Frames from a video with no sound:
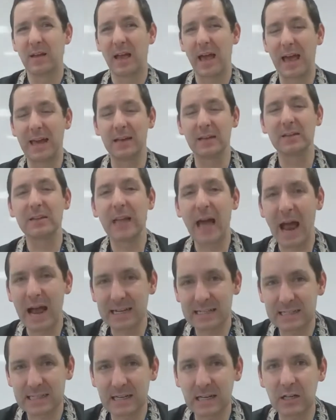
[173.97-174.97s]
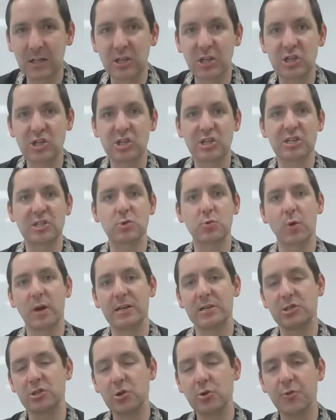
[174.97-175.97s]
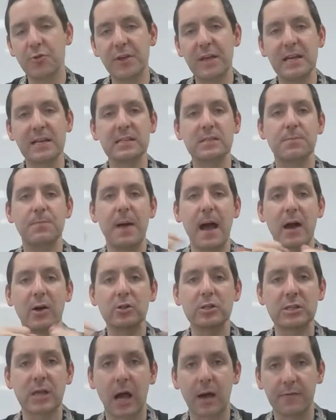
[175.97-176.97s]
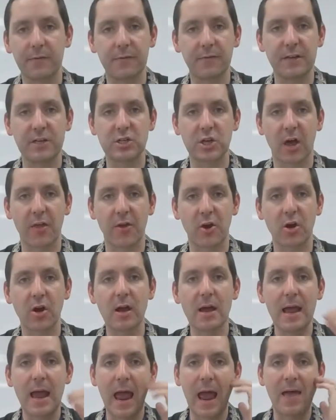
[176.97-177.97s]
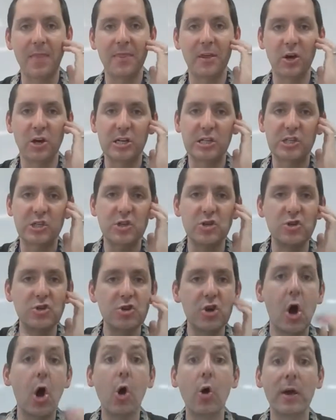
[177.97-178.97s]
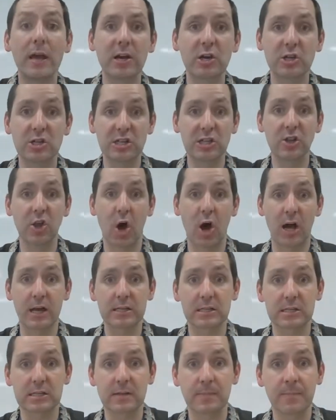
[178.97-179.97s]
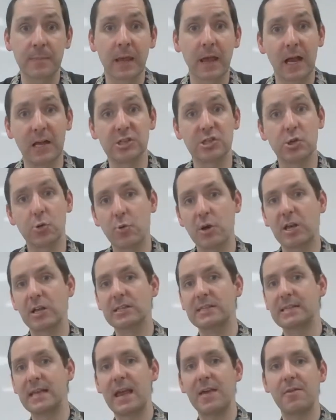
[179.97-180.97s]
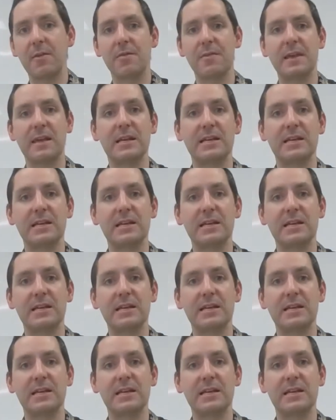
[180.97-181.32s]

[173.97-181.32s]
An elastic collision is when two things bounce off of each other and there is no energy lost. And so we could say that the